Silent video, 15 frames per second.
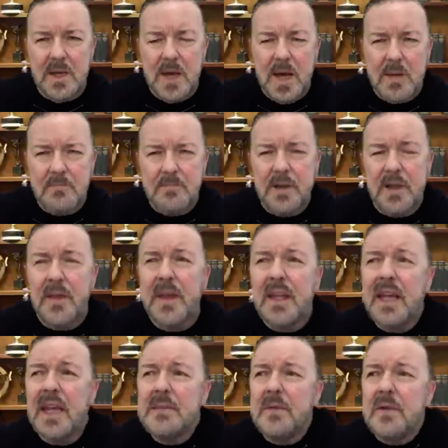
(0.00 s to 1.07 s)
But the thing
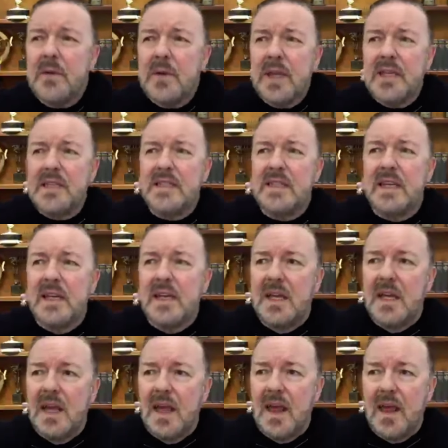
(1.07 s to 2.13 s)
that gets me through it is
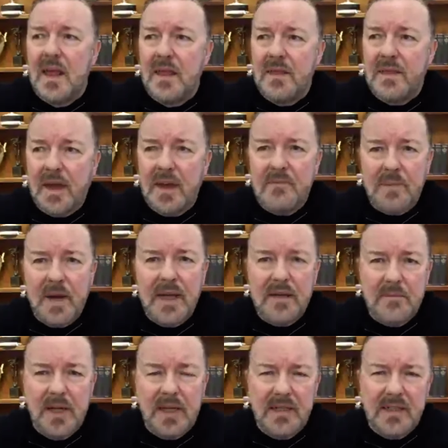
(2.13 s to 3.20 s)
they've paid
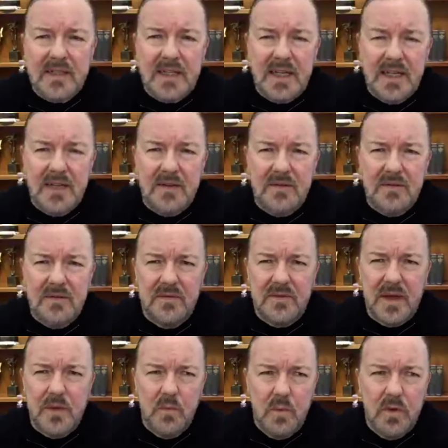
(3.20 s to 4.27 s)
money to see you.
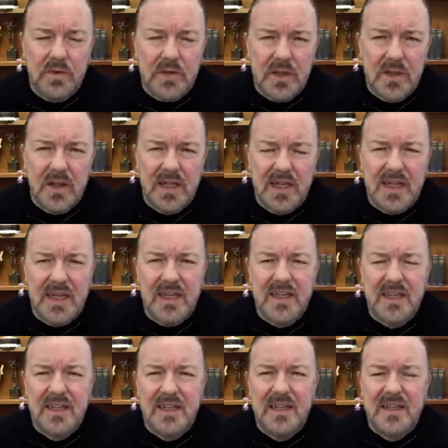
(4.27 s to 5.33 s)
They want to like it.
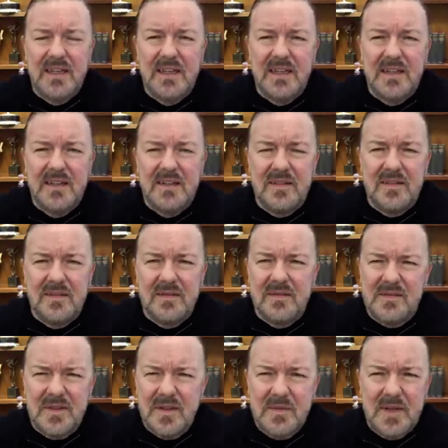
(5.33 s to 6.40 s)

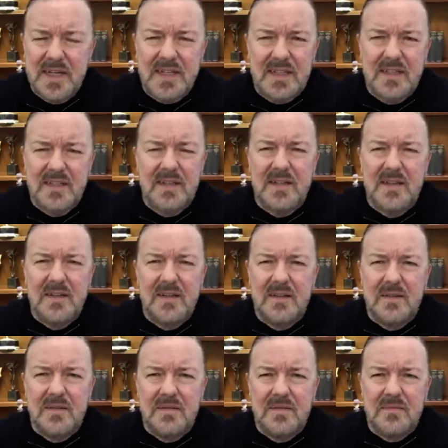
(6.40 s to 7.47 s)
You know what I mean?
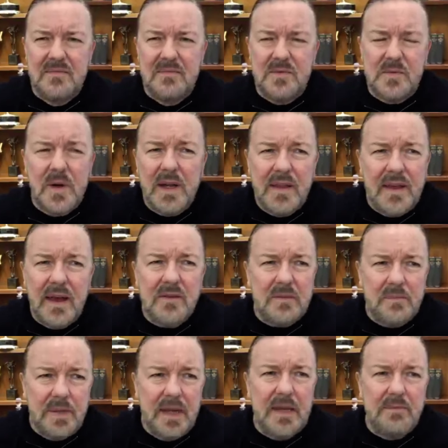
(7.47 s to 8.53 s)

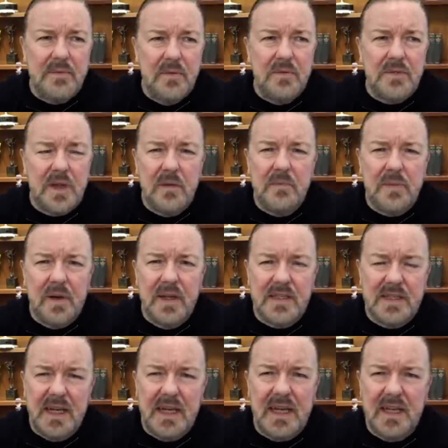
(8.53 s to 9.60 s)
20,000 people don't buy a
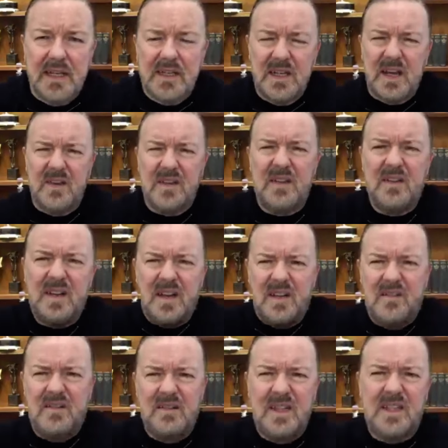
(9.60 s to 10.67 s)
ticket to go there and
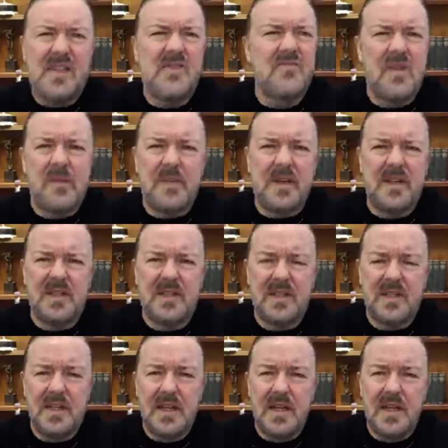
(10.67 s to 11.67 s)
go, this is rubbish.